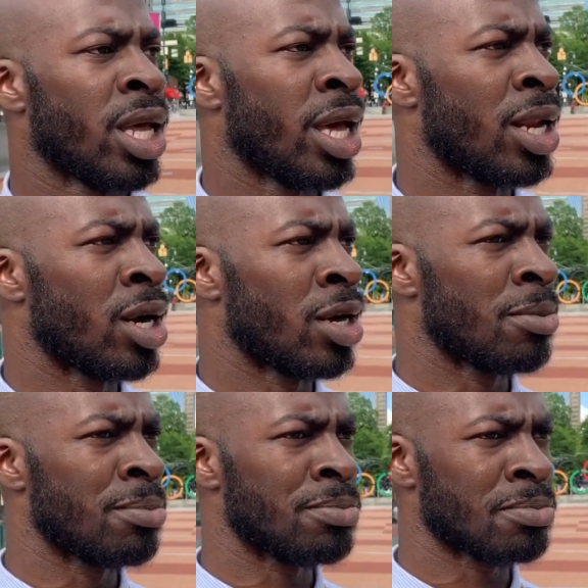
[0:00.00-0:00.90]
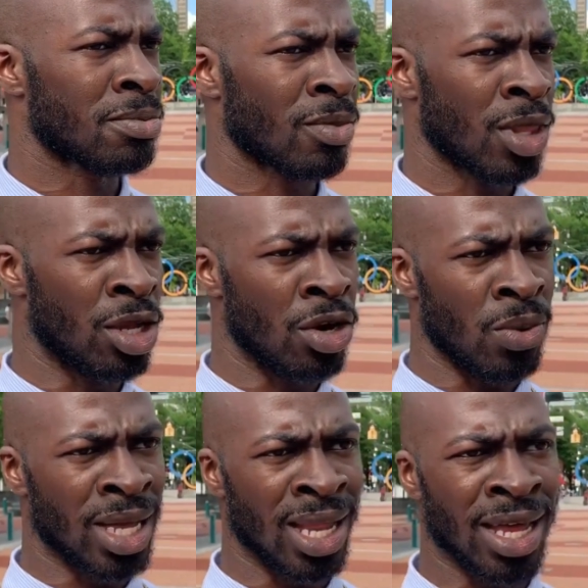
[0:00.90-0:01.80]
And you know,
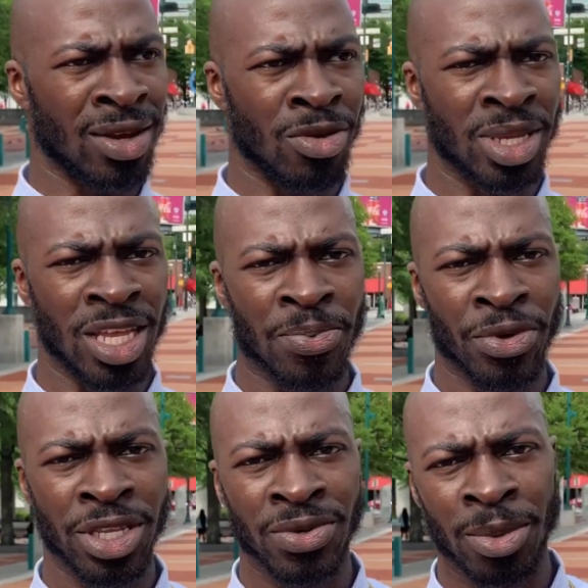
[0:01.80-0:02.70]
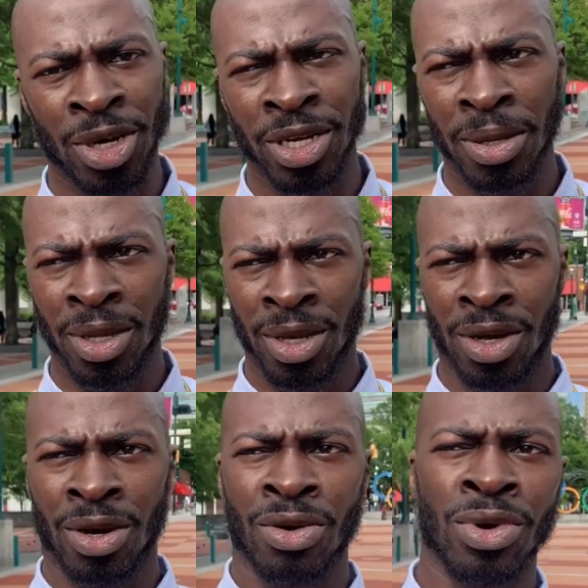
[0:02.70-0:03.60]
we got like a little bit deeper into it, but
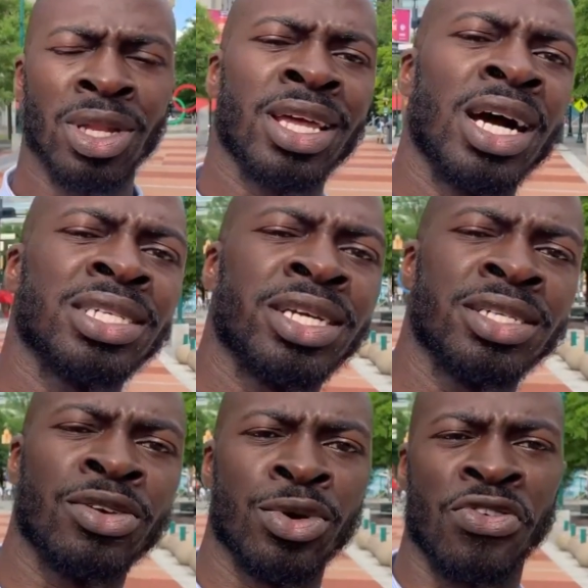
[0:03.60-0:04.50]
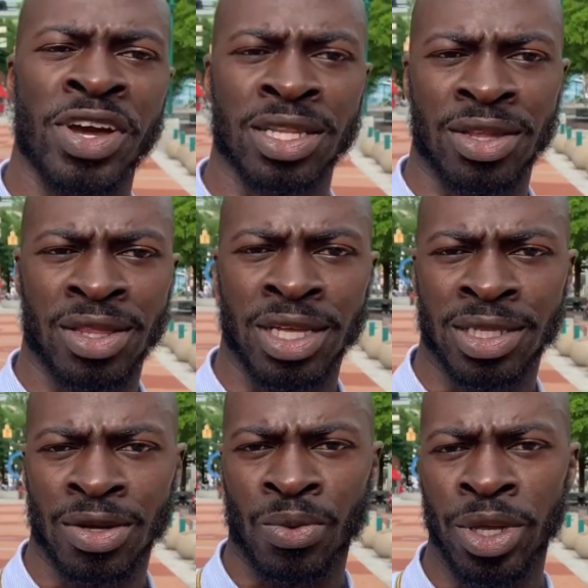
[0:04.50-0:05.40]
really, guys, here's the real fact of things.
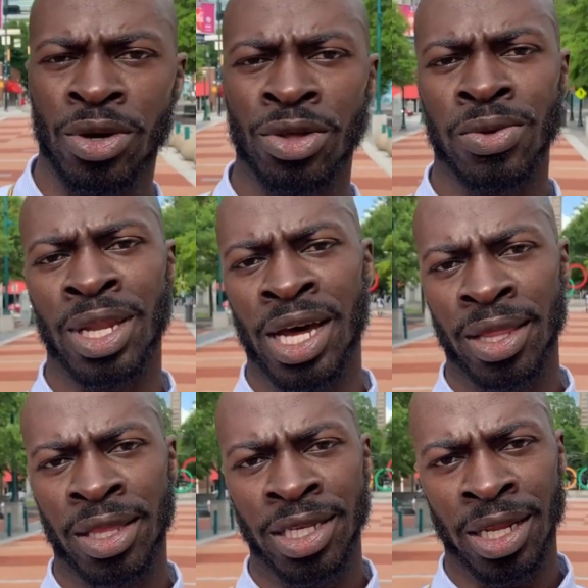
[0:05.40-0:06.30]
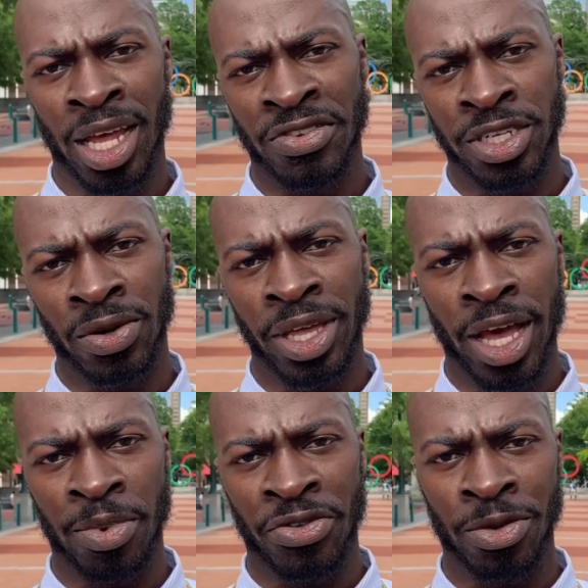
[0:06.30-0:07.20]
We go through a lot of things, and life generally
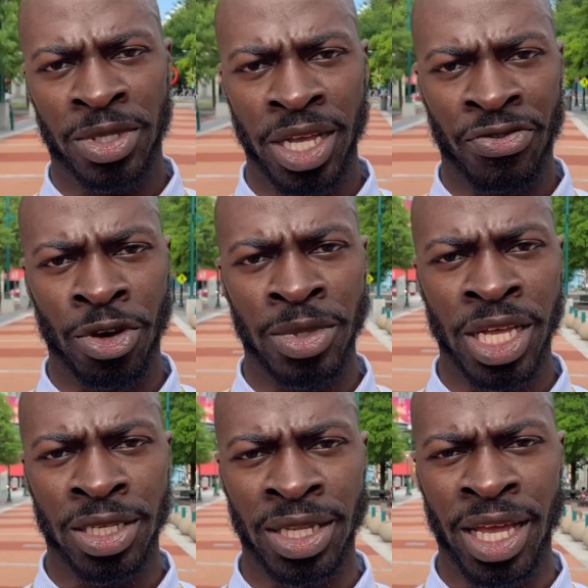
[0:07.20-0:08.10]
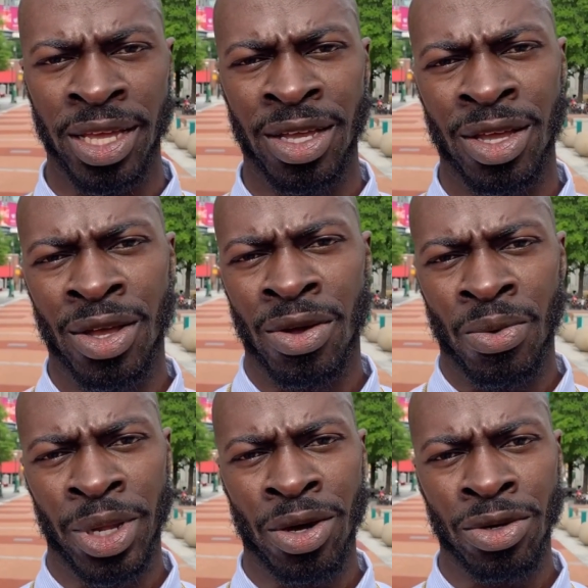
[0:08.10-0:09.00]
happens from day to day.
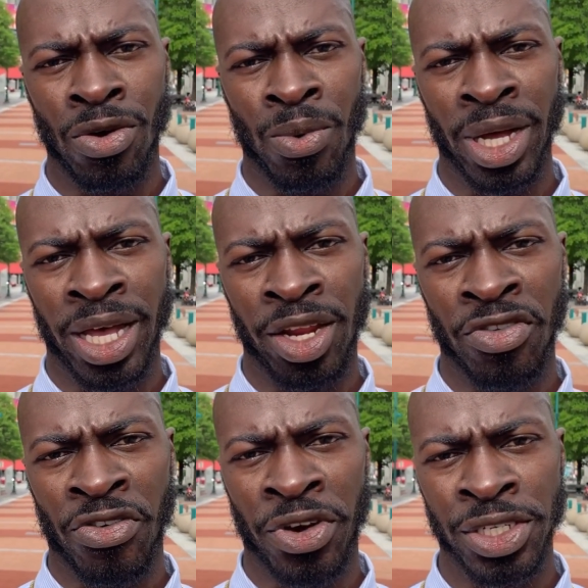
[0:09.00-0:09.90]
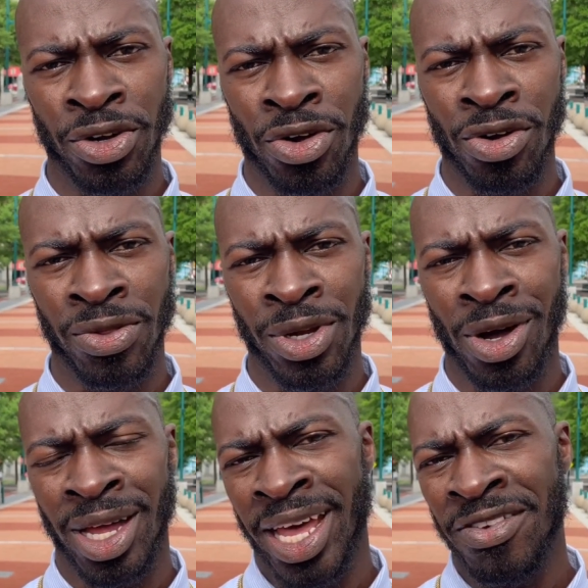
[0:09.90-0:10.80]
We don't know what any of our friends are going through,
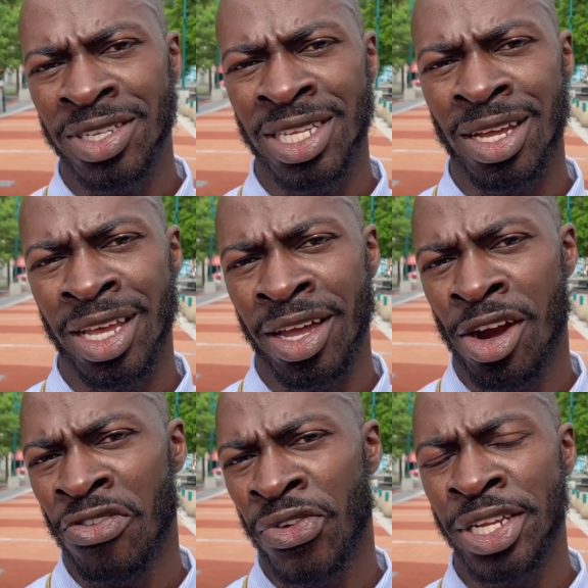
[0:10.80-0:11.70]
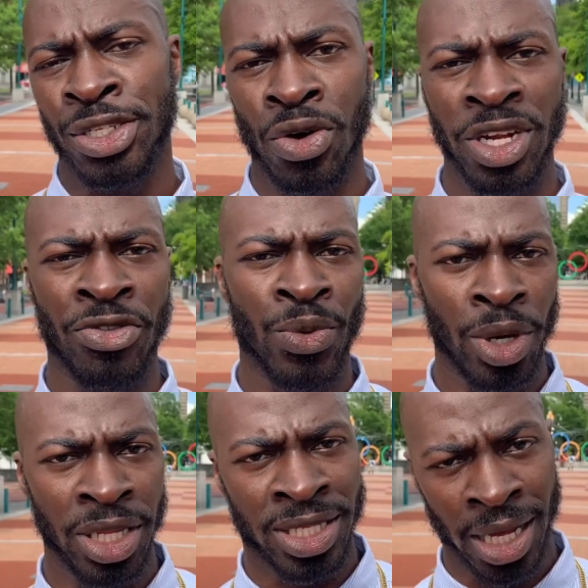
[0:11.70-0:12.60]
and half the time, like, our friends don't even
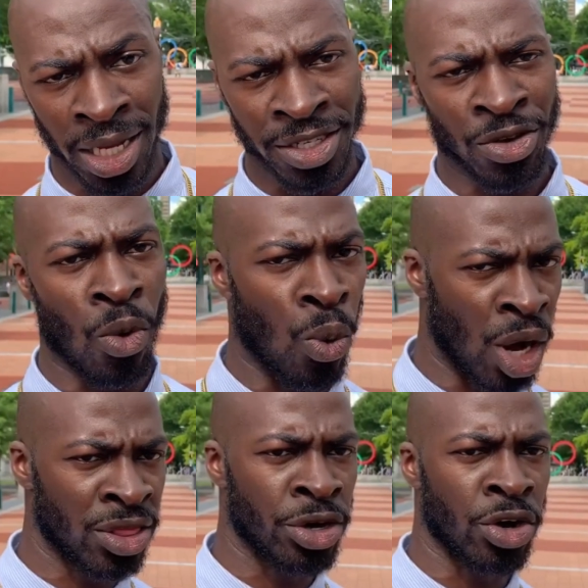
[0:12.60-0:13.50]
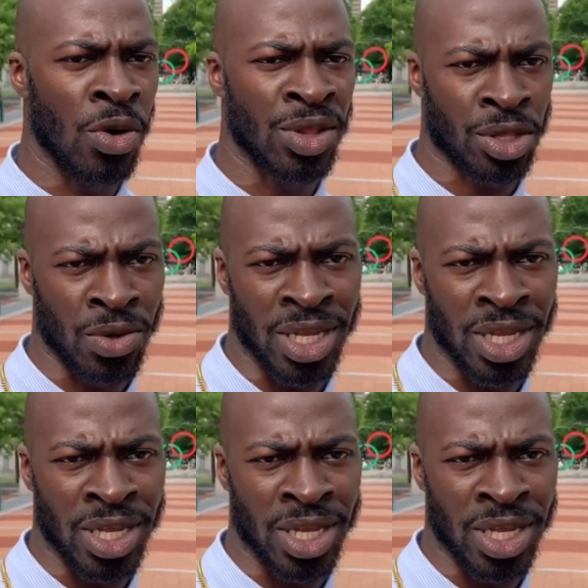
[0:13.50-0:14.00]
really tell us what they're going through.